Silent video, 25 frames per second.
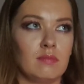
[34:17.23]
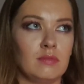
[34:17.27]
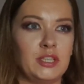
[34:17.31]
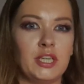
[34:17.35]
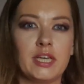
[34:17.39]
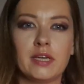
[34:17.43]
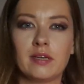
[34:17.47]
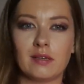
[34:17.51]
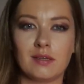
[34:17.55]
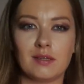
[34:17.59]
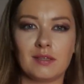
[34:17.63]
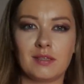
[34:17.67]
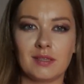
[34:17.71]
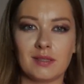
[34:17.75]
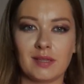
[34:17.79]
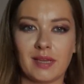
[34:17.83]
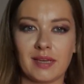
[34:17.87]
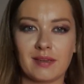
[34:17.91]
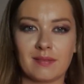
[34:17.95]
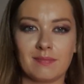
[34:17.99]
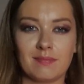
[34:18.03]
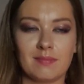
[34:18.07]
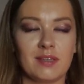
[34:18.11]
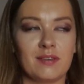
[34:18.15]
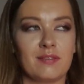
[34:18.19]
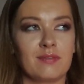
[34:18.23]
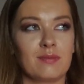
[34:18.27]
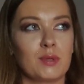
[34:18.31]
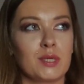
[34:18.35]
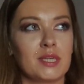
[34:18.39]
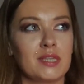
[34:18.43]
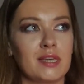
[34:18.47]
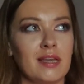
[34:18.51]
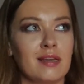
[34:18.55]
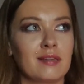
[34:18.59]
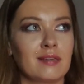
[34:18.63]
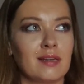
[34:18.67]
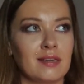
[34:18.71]
dignity, like if we
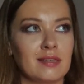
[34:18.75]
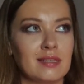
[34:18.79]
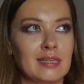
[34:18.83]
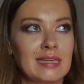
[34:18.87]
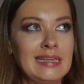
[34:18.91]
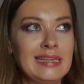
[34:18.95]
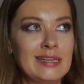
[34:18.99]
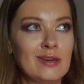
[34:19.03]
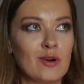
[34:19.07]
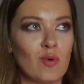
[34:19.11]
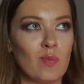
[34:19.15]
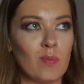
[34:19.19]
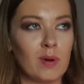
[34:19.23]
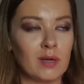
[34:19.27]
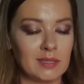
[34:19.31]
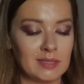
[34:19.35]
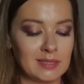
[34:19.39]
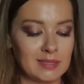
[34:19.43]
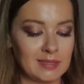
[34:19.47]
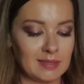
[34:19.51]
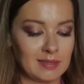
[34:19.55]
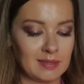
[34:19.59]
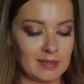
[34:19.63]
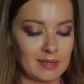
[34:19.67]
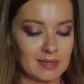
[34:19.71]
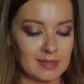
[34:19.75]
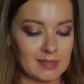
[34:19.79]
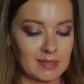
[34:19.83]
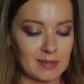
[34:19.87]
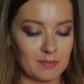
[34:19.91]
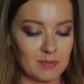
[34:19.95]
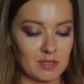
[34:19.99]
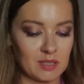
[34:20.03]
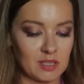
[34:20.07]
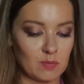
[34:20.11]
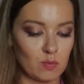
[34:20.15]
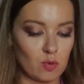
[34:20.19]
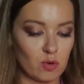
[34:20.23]
take not ego but like
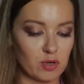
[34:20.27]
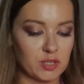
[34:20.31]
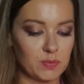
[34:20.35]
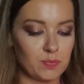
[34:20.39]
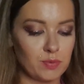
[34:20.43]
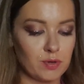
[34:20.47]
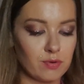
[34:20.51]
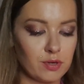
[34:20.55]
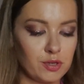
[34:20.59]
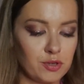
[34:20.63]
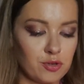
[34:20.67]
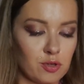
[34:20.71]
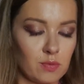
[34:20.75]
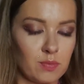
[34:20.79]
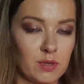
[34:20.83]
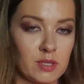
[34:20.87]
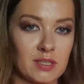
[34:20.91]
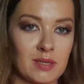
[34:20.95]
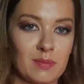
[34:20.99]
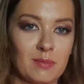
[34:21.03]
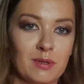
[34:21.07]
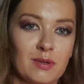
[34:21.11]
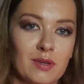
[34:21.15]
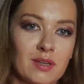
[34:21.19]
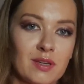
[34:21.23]
something more spiritual, because I'm